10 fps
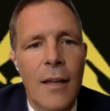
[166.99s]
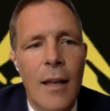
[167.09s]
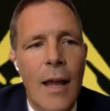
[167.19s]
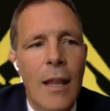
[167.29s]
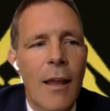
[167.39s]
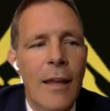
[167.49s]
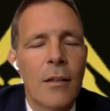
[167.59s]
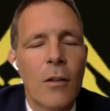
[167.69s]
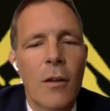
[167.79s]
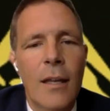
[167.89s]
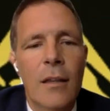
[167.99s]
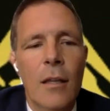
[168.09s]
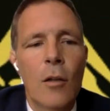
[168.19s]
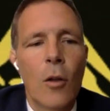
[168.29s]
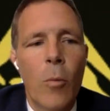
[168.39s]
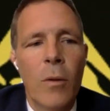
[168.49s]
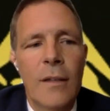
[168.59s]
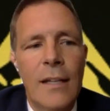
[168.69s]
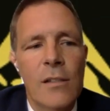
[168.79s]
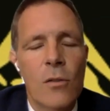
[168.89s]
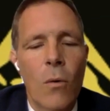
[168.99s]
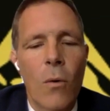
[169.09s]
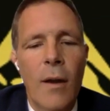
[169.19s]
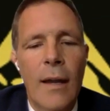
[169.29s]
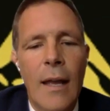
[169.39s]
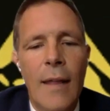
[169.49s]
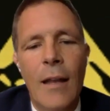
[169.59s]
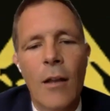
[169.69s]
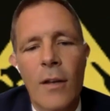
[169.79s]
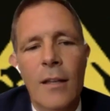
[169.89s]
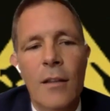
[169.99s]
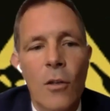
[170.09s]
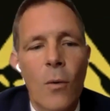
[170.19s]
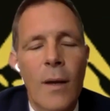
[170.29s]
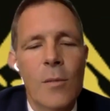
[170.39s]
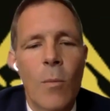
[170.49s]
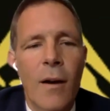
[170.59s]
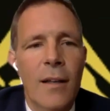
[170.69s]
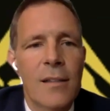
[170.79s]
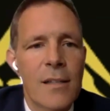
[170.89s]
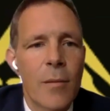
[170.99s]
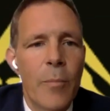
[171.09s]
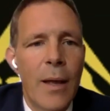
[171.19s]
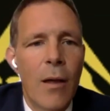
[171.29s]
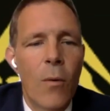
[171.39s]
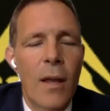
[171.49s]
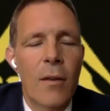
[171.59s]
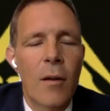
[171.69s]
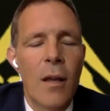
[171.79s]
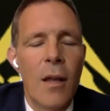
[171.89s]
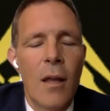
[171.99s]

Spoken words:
And I like to look at the global debt story and then look at the US markets as a bellwether.